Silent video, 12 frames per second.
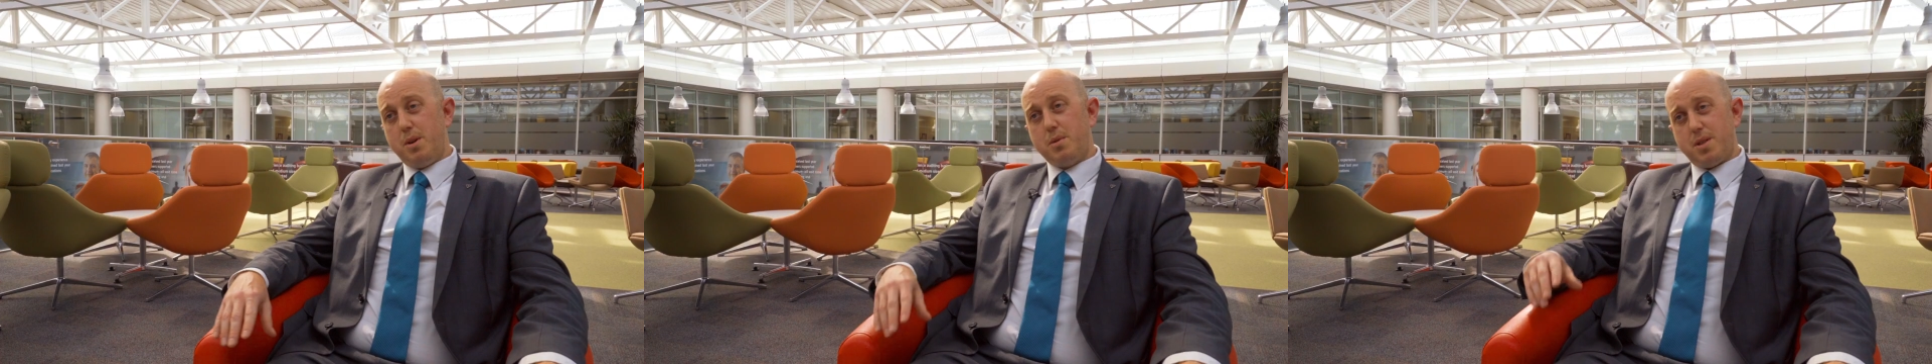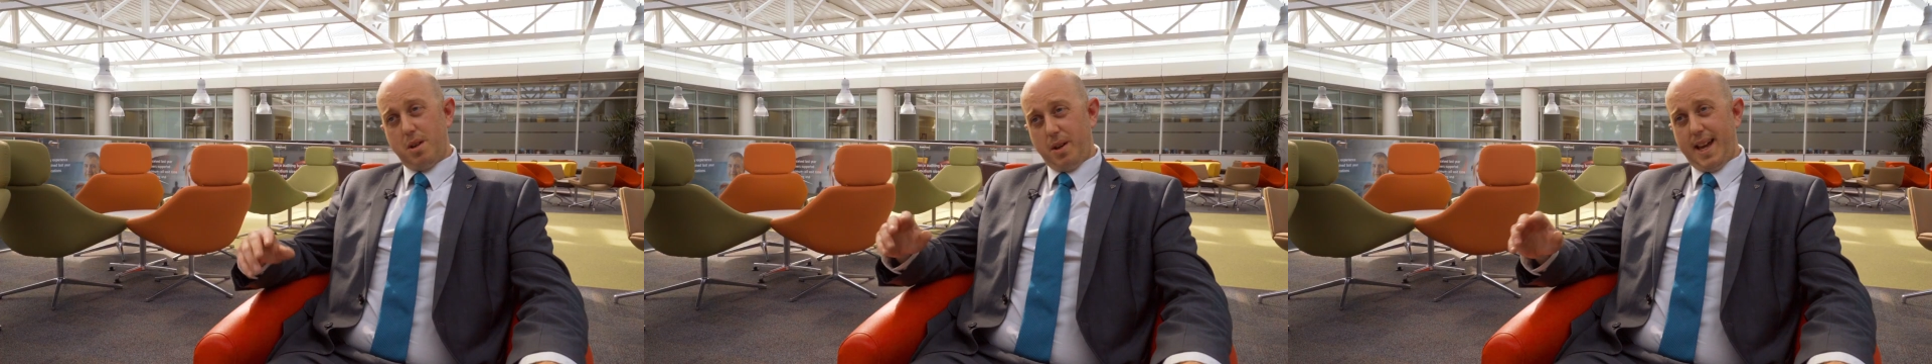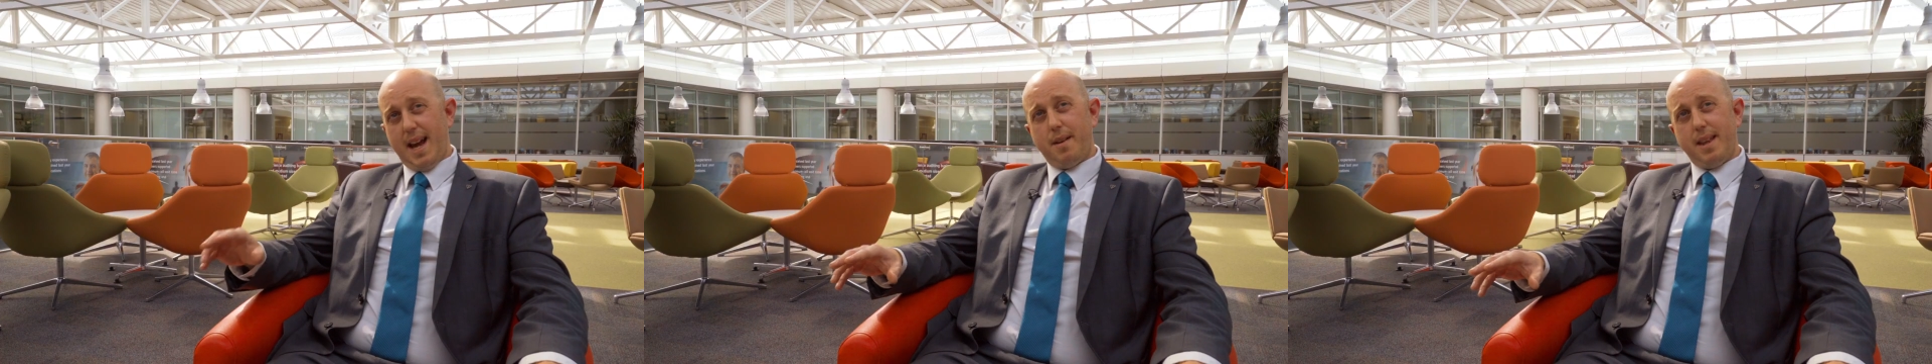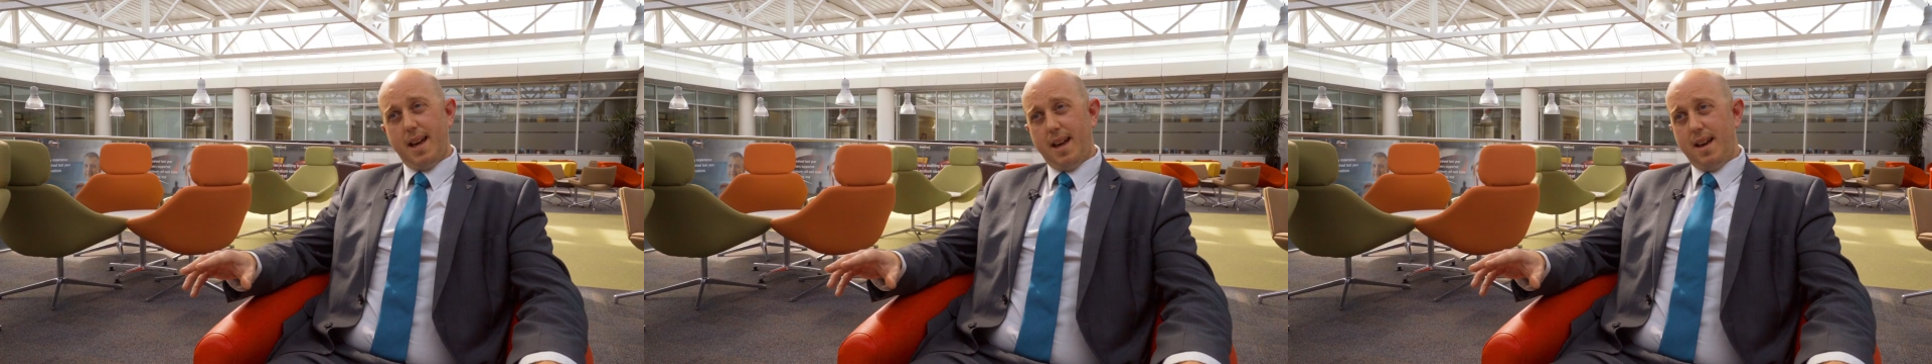we also look how
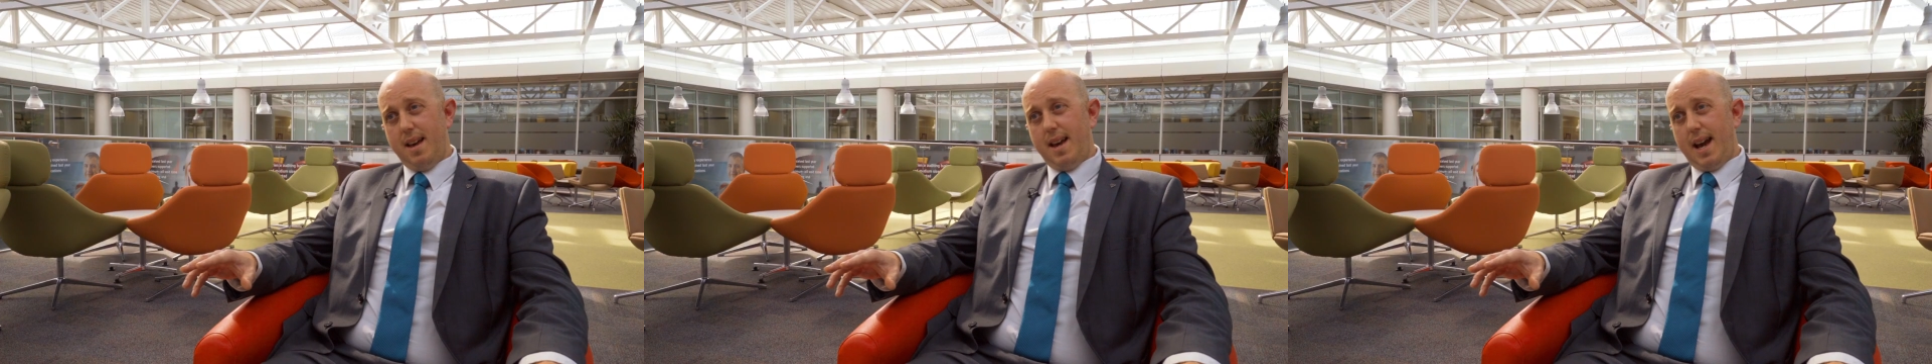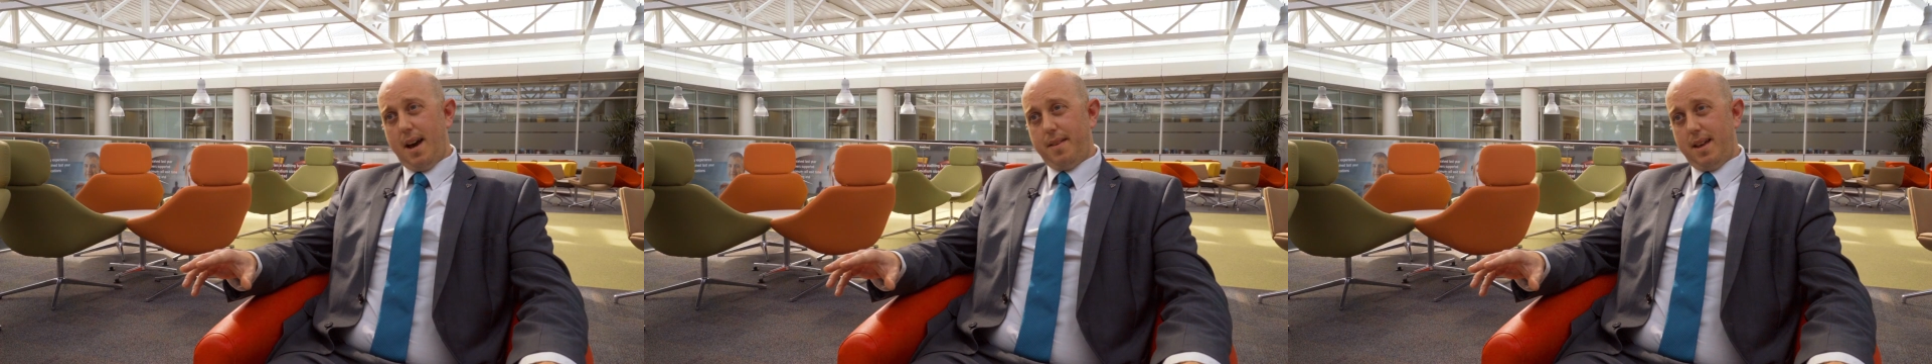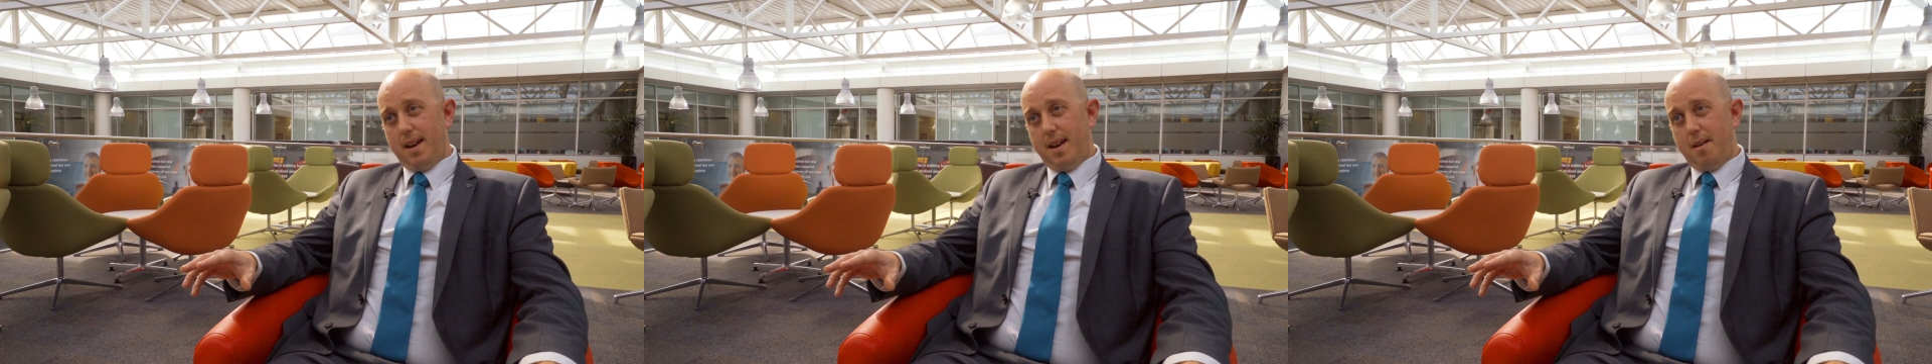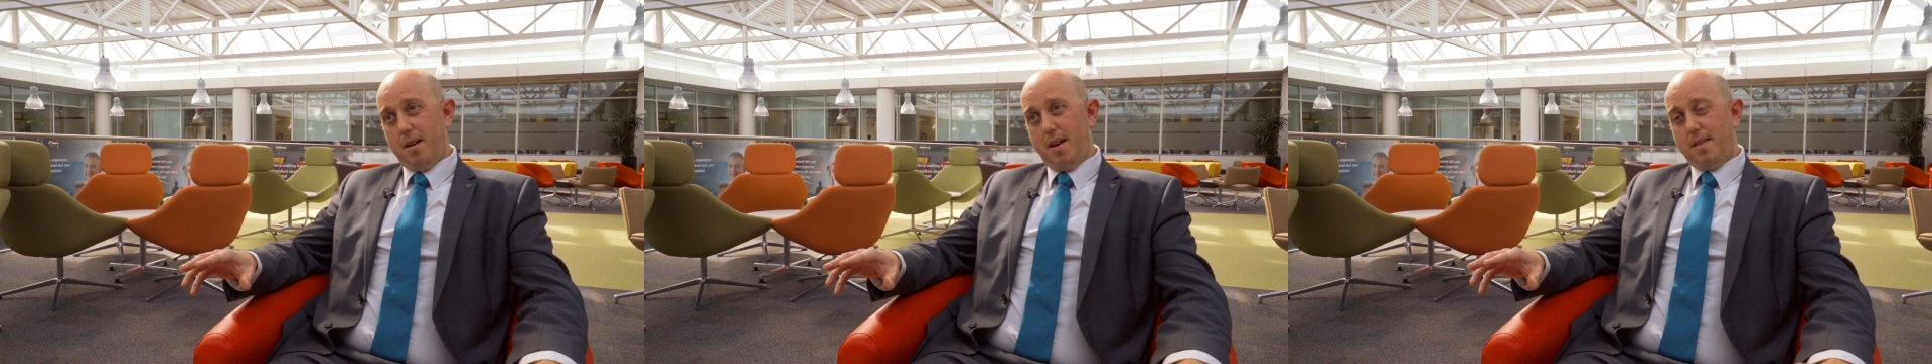their how
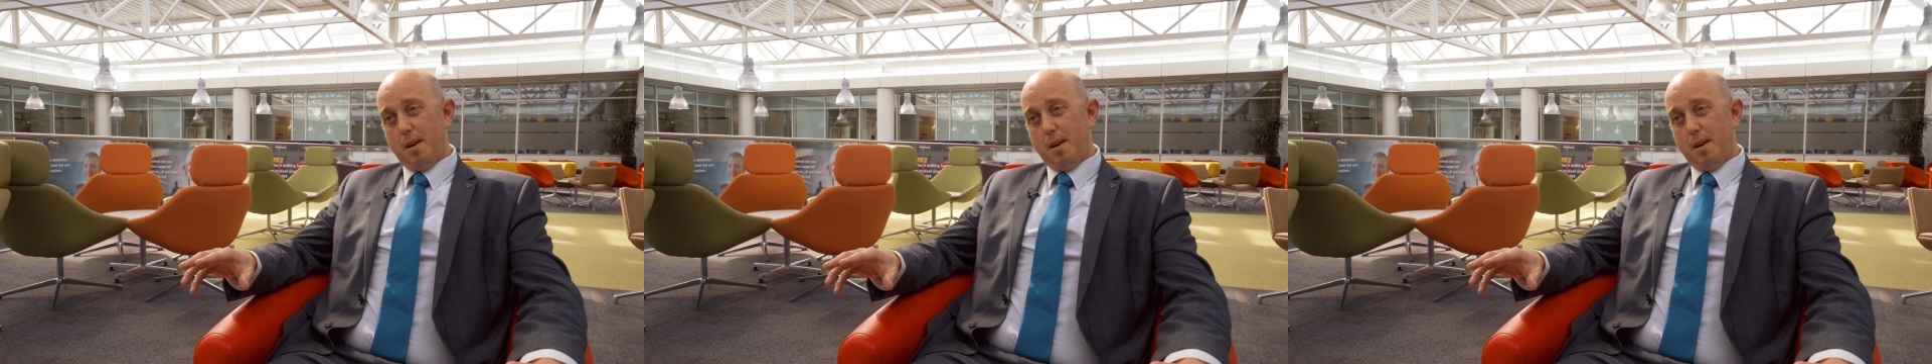their